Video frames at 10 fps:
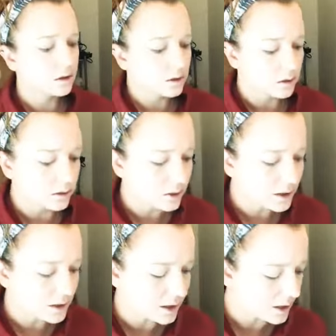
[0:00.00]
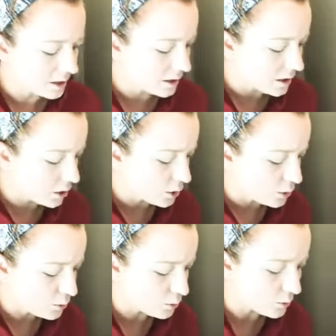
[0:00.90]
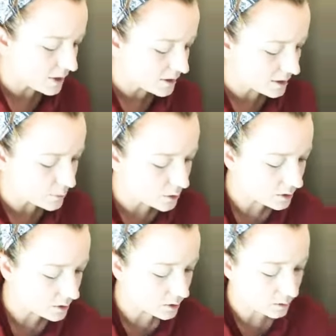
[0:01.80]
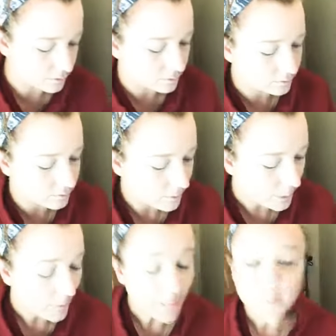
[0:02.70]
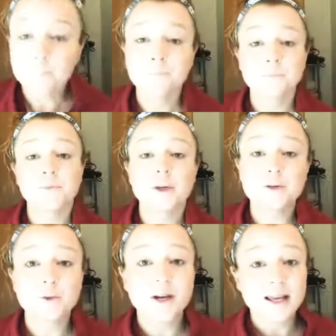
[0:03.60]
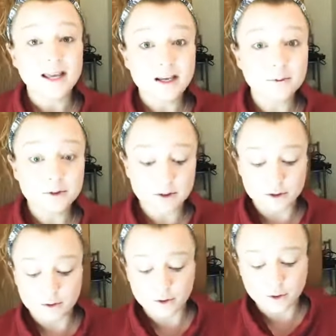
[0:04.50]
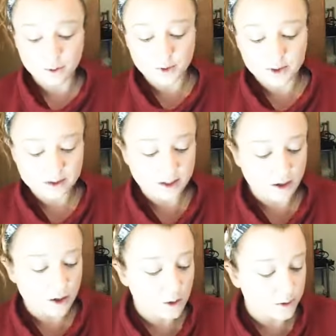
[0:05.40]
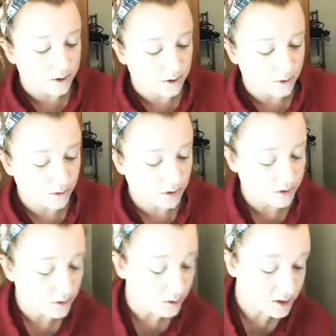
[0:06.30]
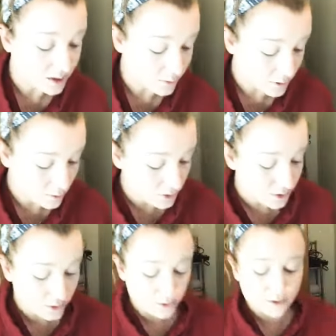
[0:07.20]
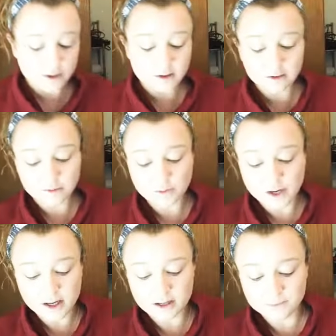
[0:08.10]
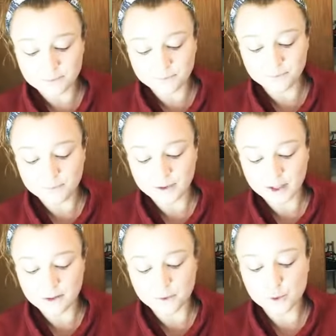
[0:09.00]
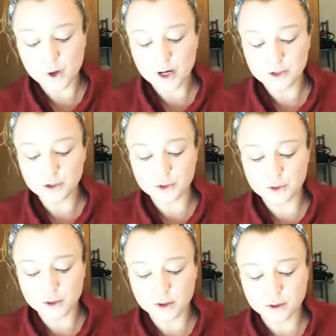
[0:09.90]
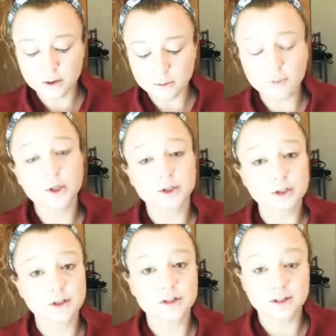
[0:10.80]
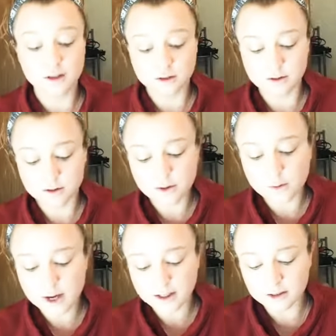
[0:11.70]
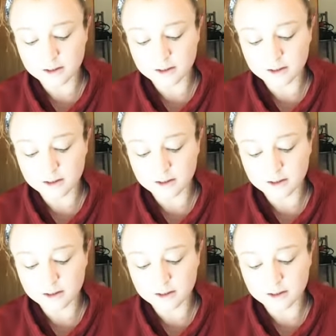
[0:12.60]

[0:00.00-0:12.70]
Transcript: looking like a crazy person. Here's what I am going to do though, because I always do this. So tip number 2, right? If you washed your brushes, they are still wet,